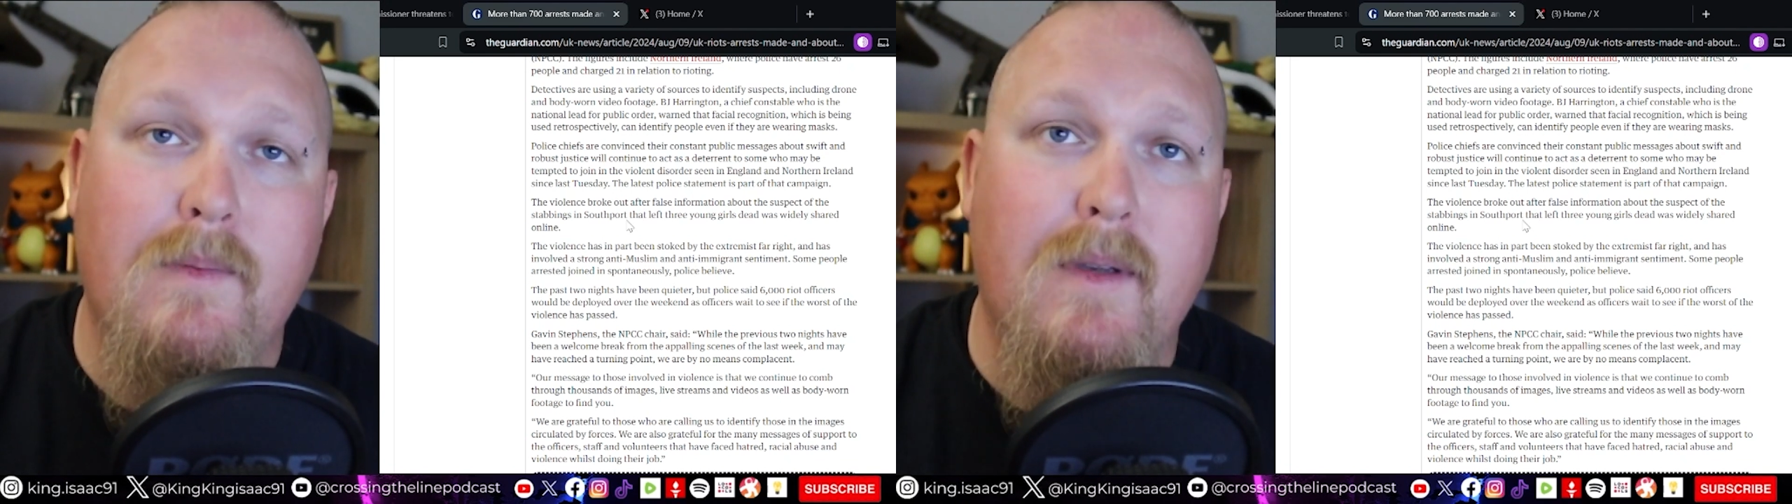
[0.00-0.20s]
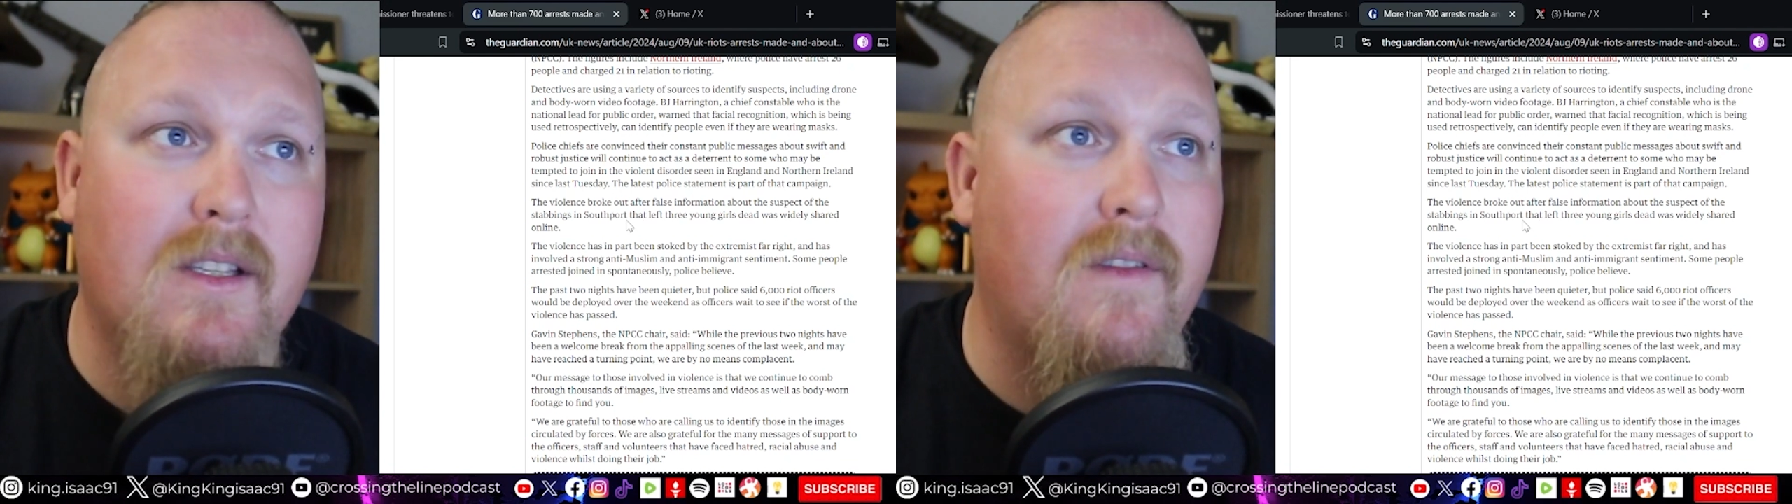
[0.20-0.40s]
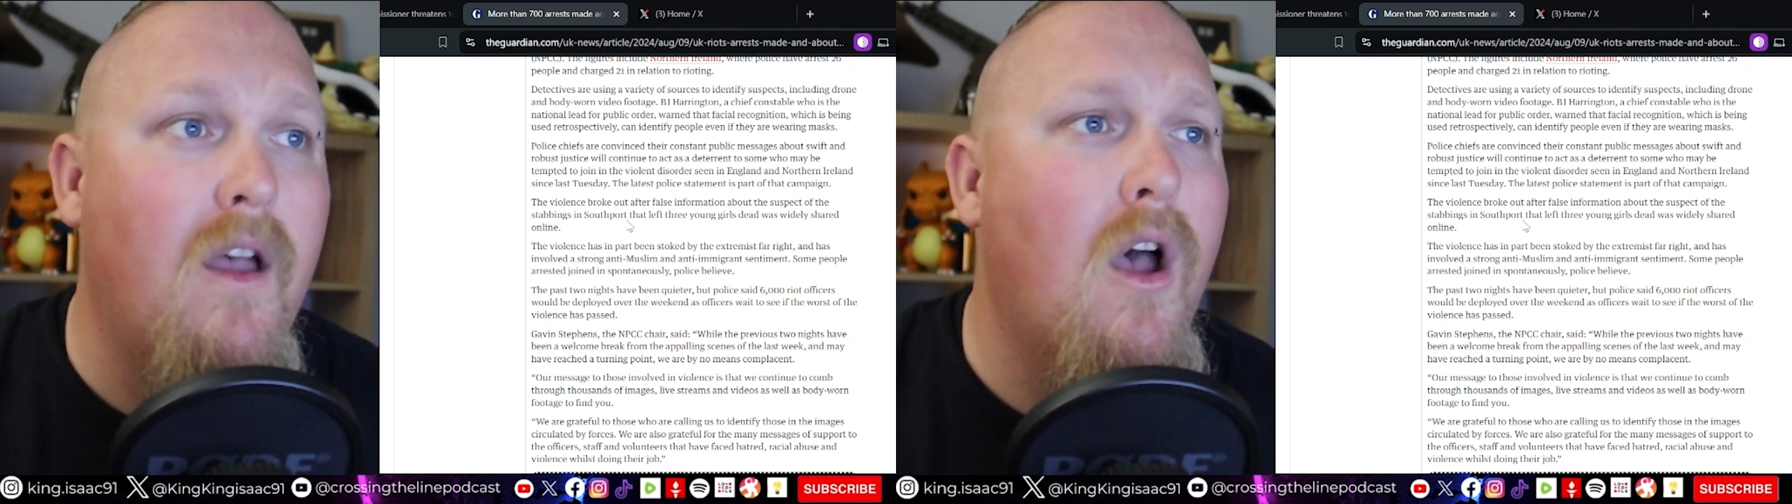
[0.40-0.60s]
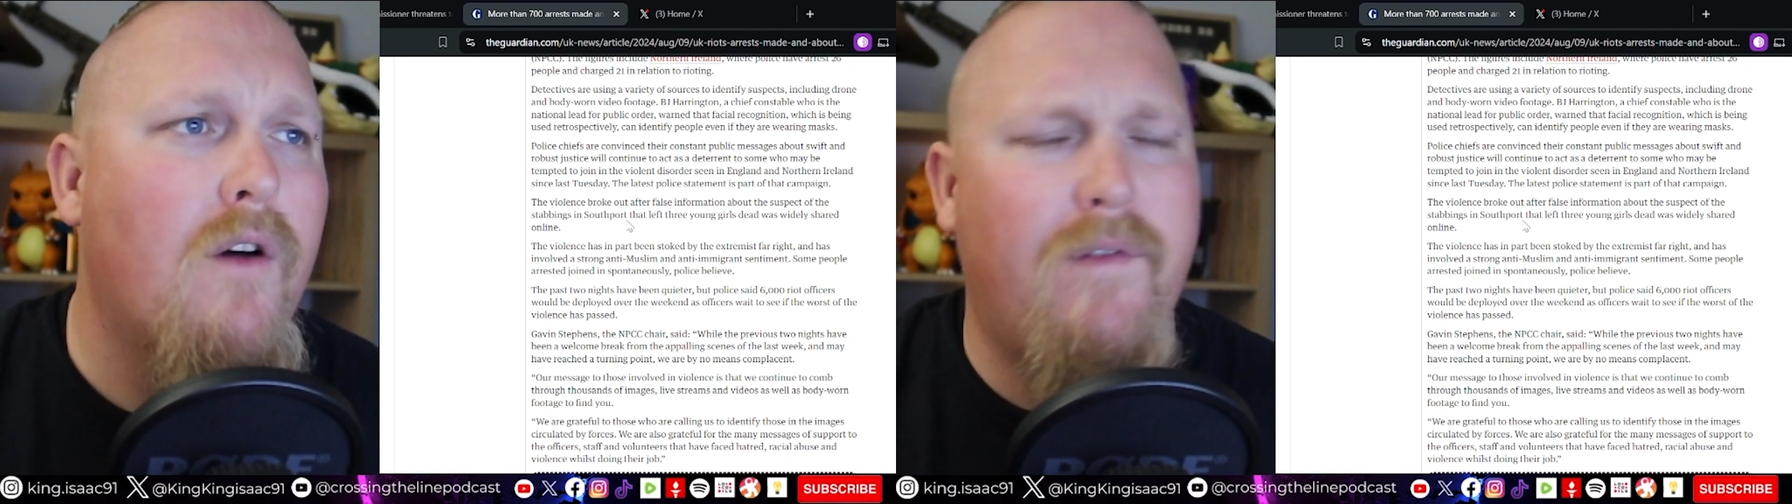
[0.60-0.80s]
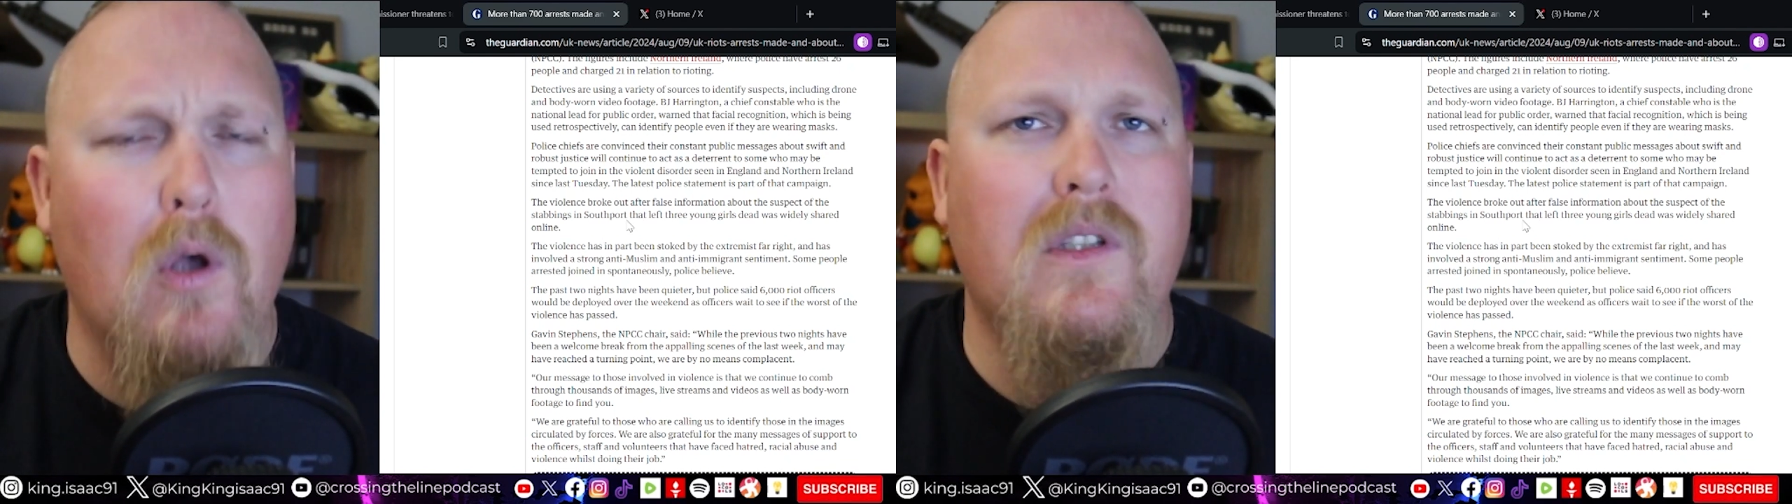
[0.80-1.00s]
It's because of
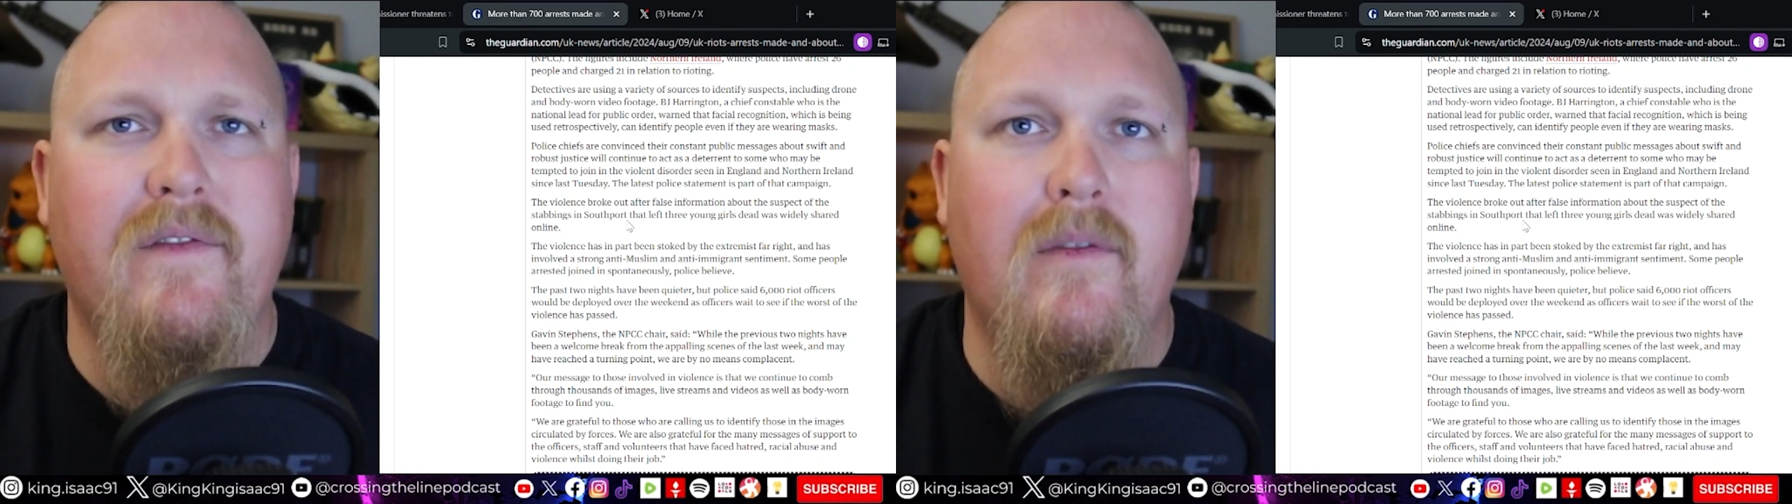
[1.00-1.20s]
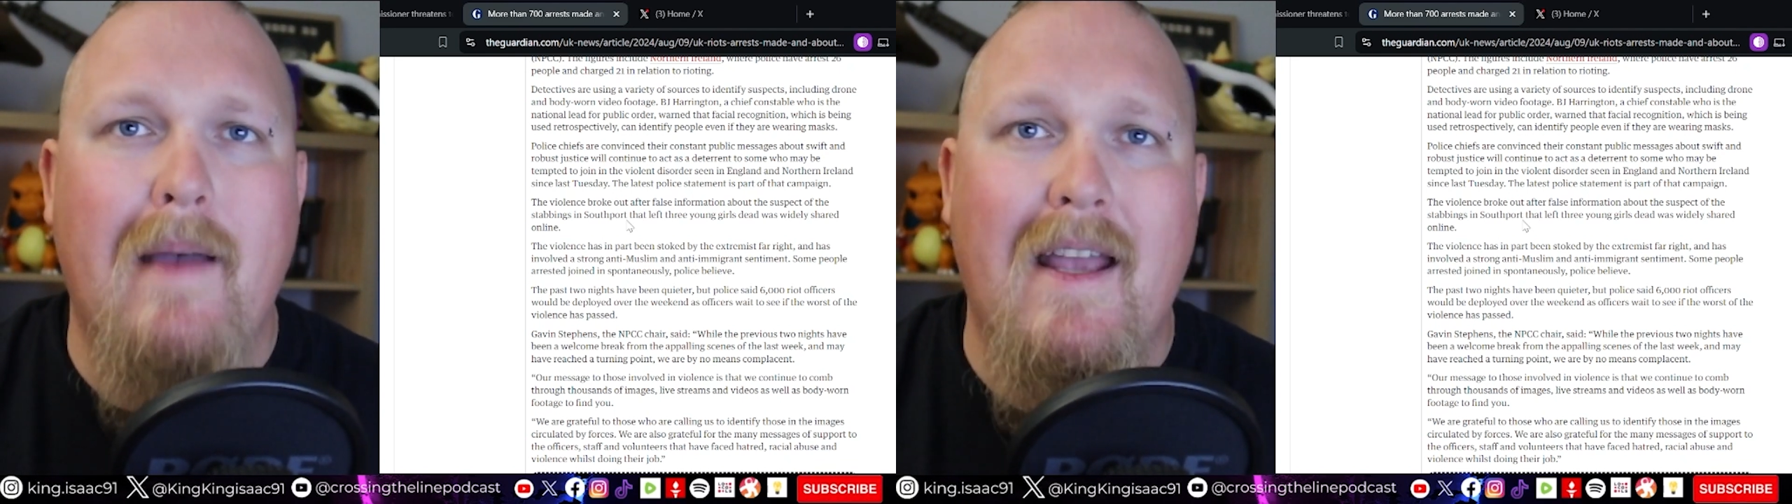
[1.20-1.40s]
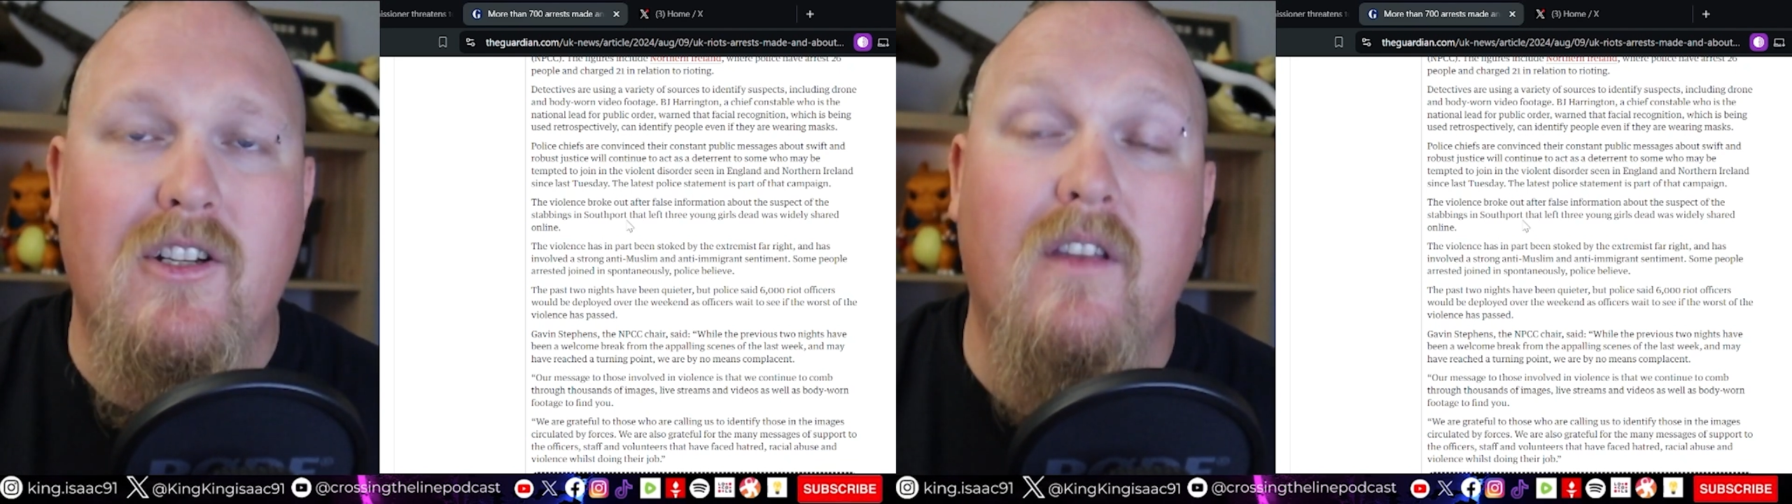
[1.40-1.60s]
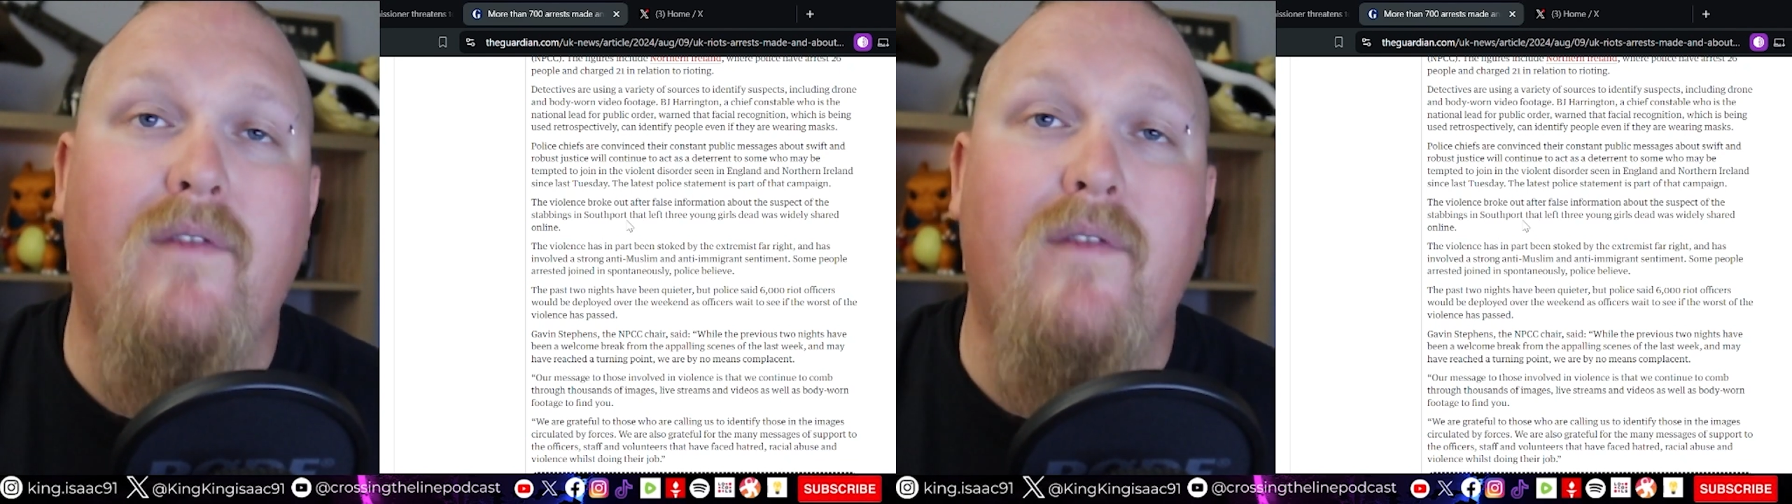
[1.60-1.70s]
false information.